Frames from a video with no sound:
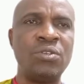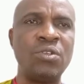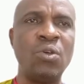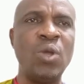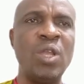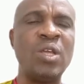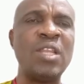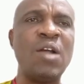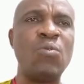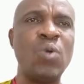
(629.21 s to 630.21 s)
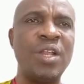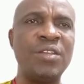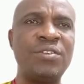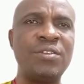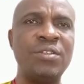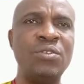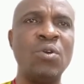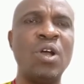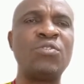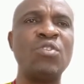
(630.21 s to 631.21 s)
So in other words,
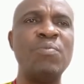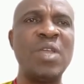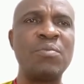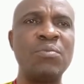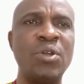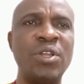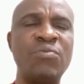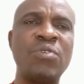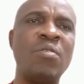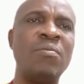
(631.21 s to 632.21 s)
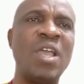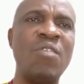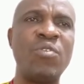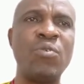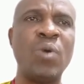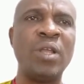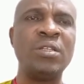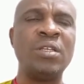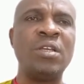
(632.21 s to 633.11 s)
you also make money from everyone.